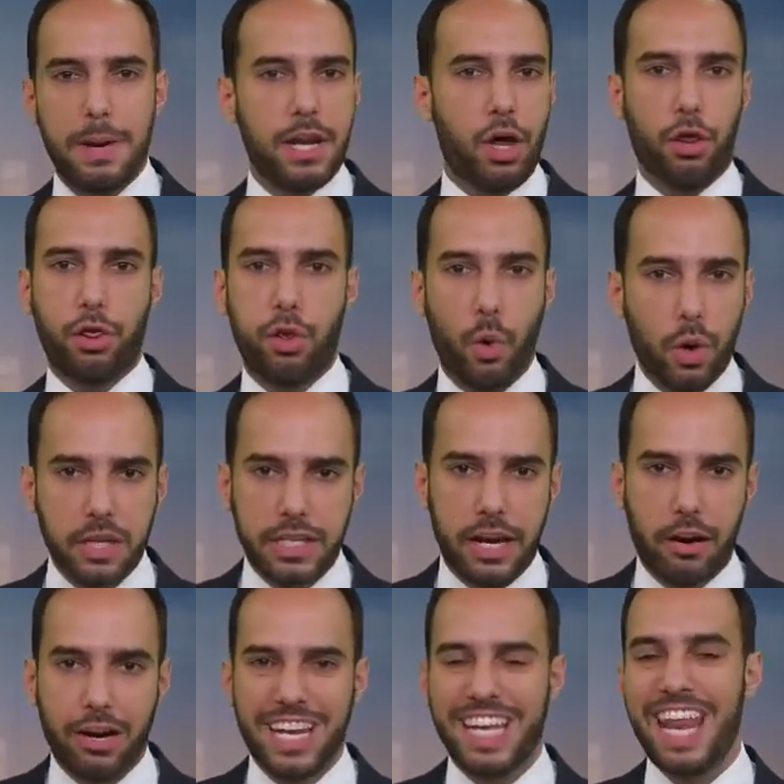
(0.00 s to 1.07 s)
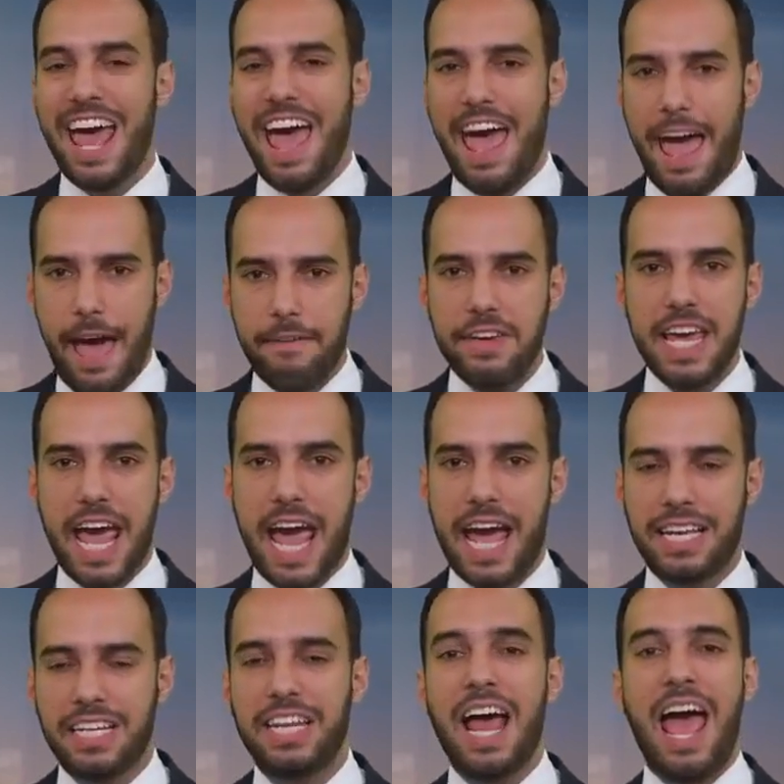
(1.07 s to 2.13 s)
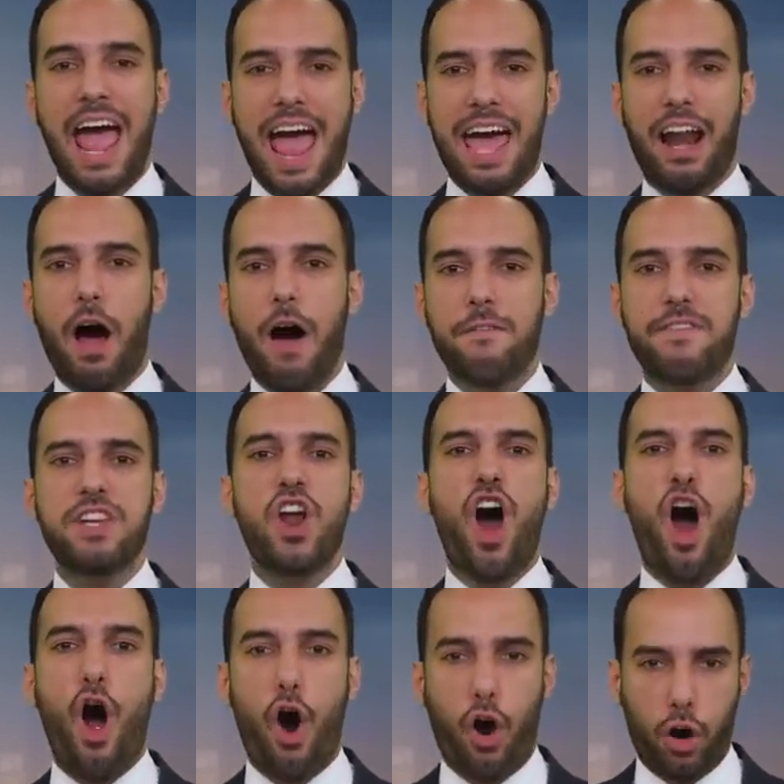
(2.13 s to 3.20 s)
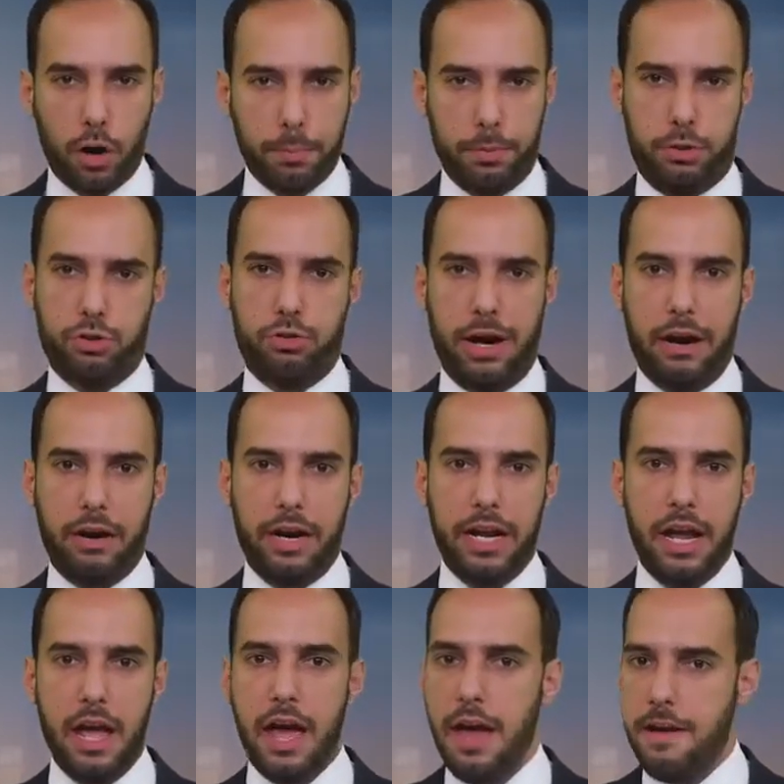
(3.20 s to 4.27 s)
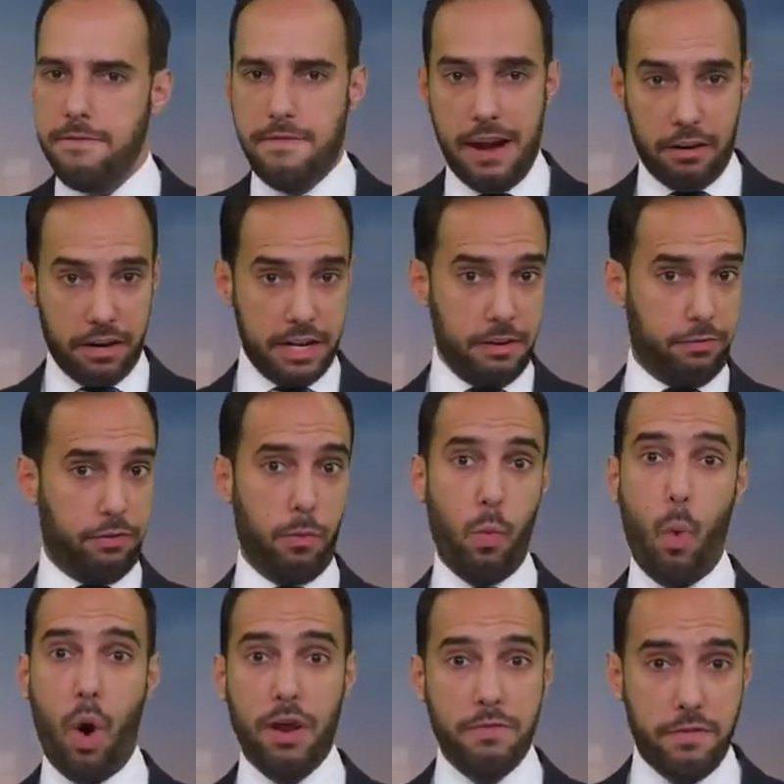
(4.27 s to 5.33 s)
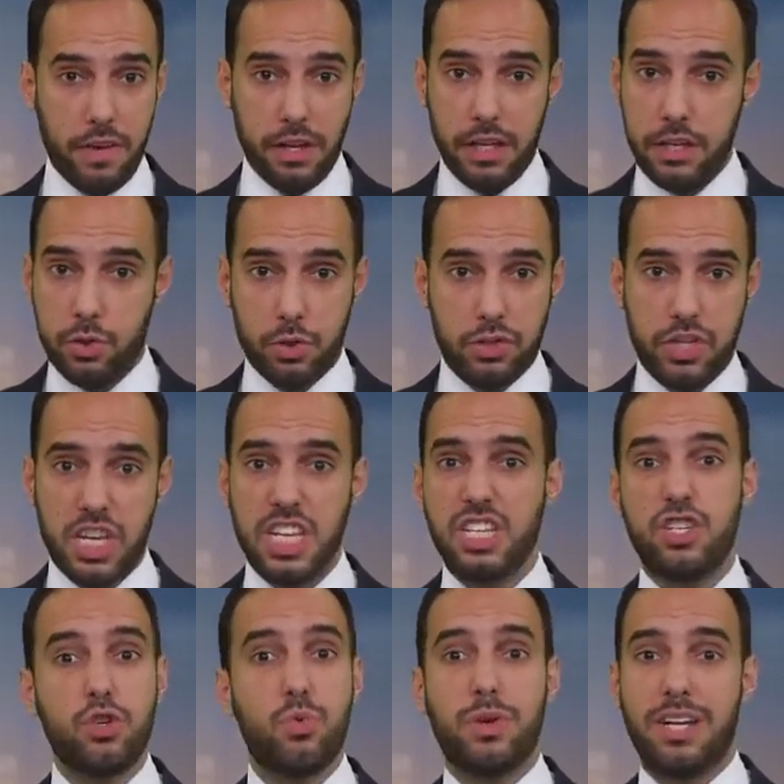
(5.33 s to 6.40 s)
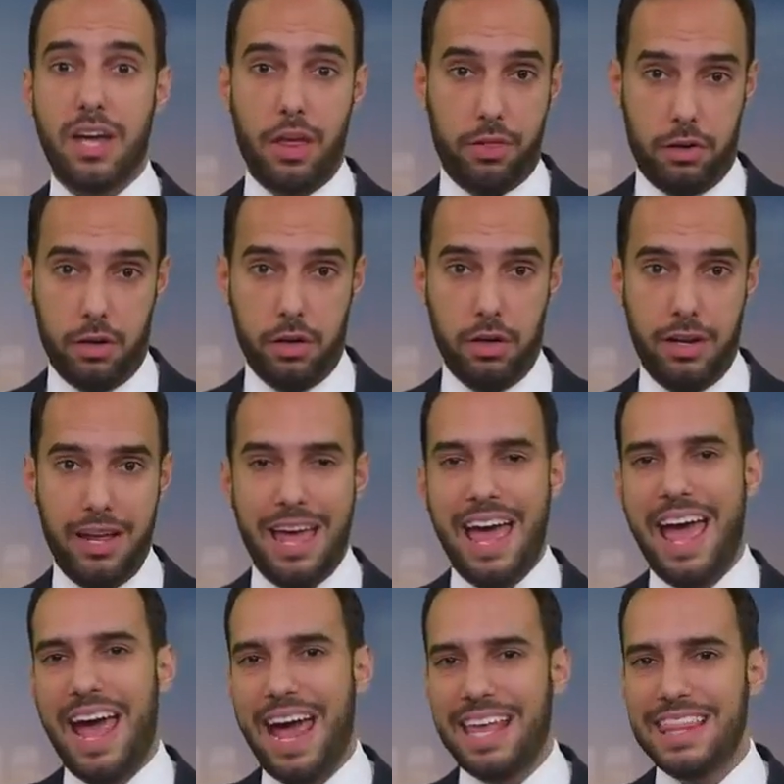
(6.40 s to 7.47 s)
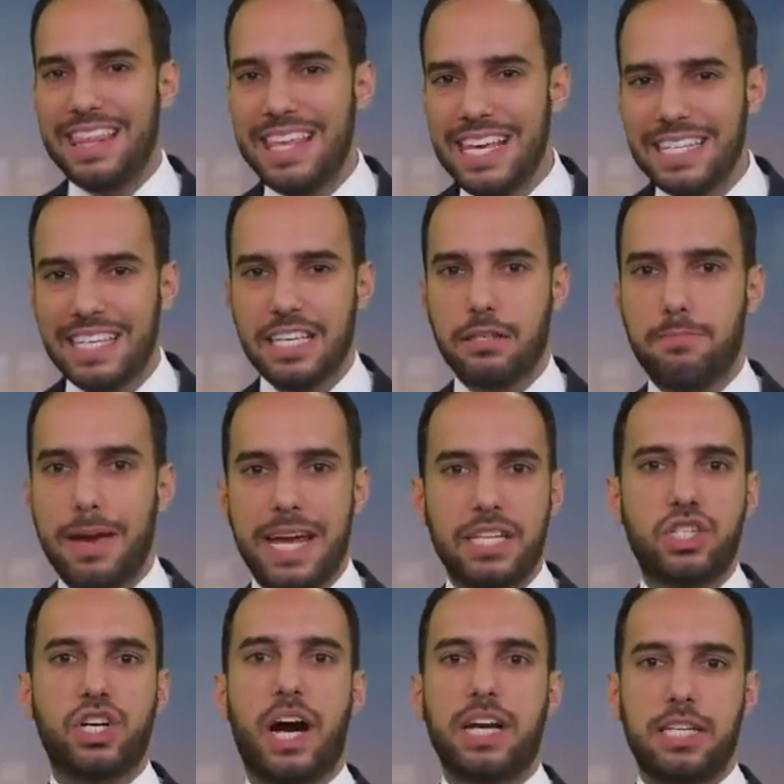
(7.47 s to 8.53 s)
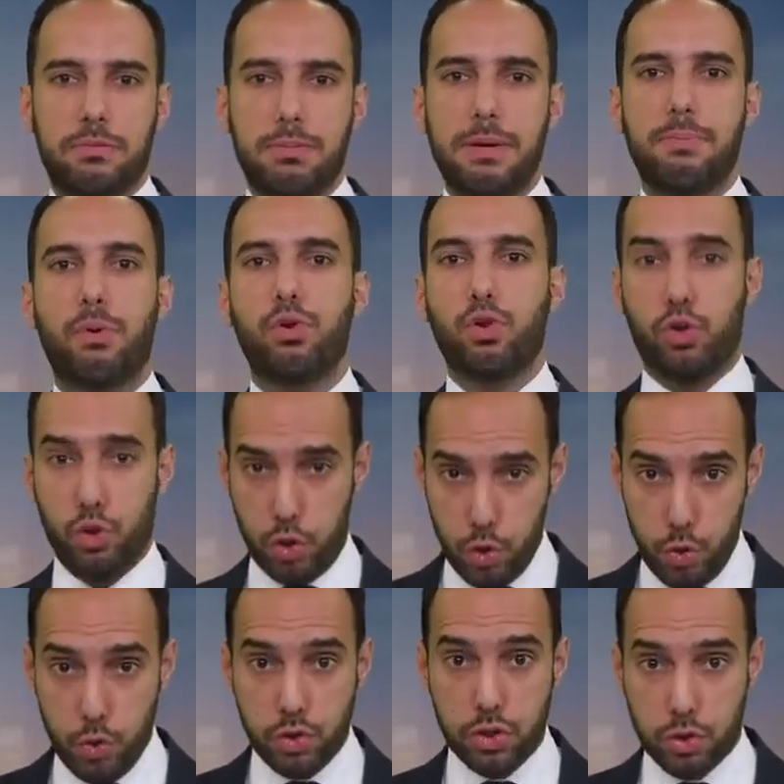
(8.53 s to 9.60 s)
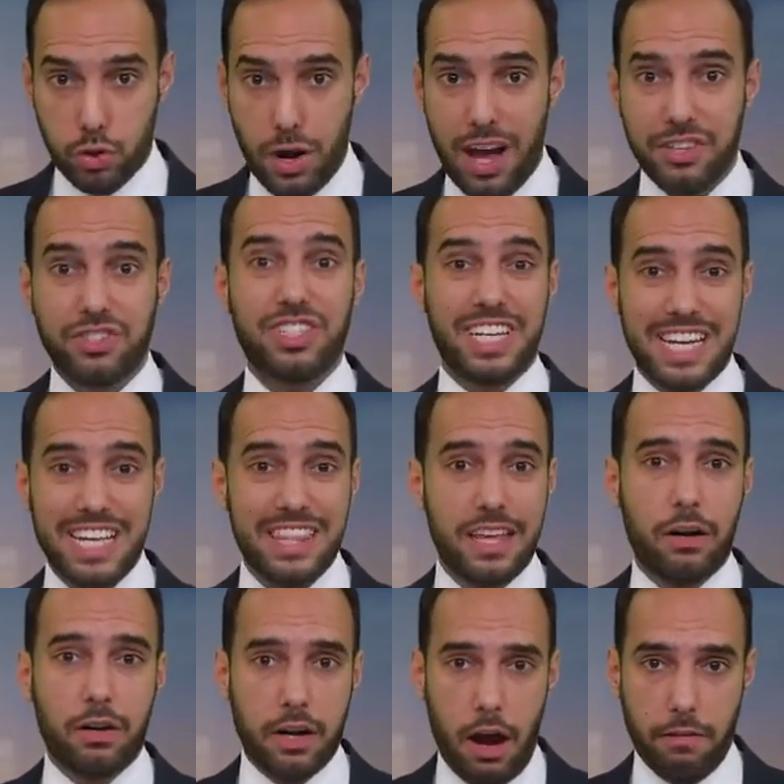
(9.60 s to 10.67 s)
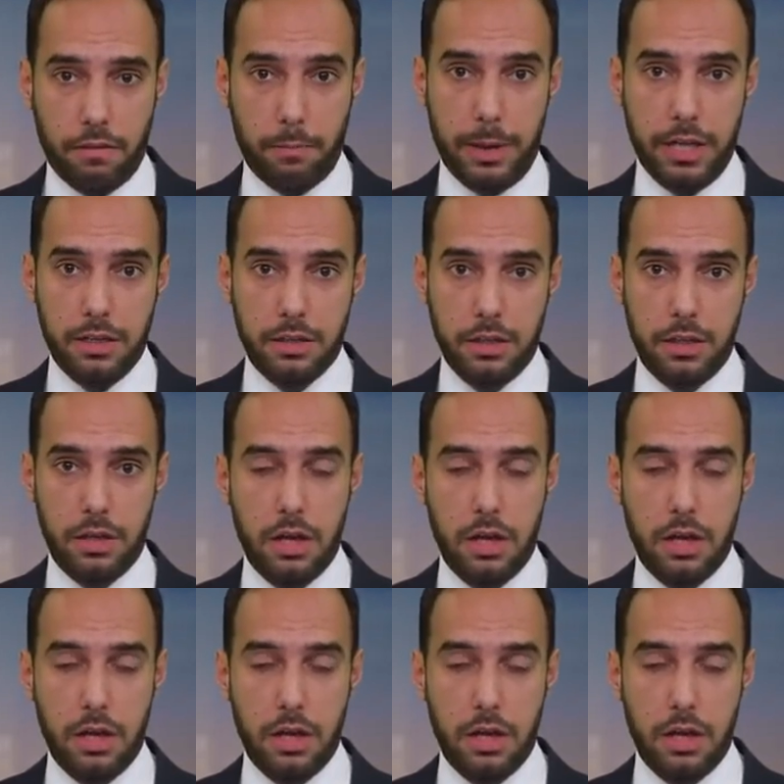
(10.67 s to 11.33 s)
been authoritarian, heavy-handed, and often arbitrary, varying from one village or city to another. And this has made Chinese people lose trust in their government.